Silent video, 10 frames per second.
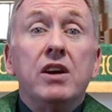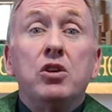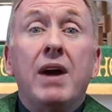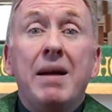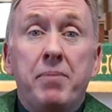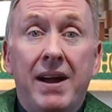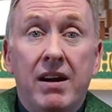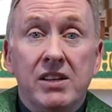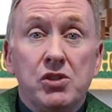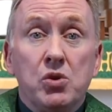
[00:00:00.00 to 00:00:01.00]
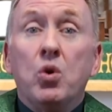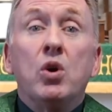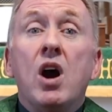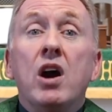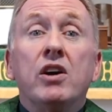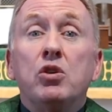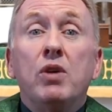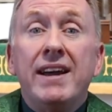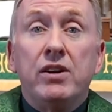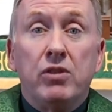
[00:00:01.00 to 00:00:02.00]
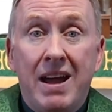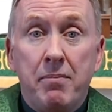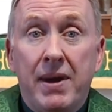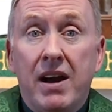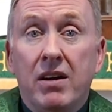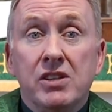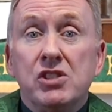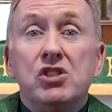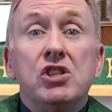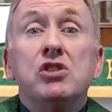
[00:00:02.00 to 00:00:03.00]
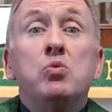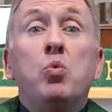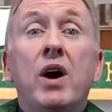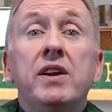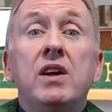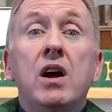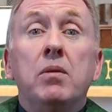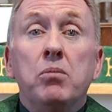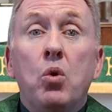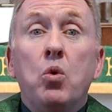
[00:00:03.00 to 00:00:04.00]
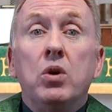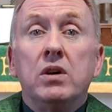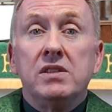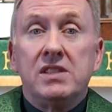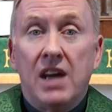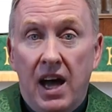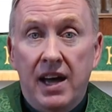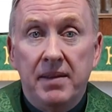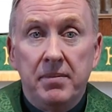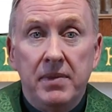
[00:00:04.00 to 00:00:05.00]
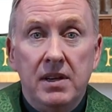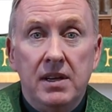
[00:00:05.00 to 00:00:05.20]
grandparents or our great-grandparents just one more time.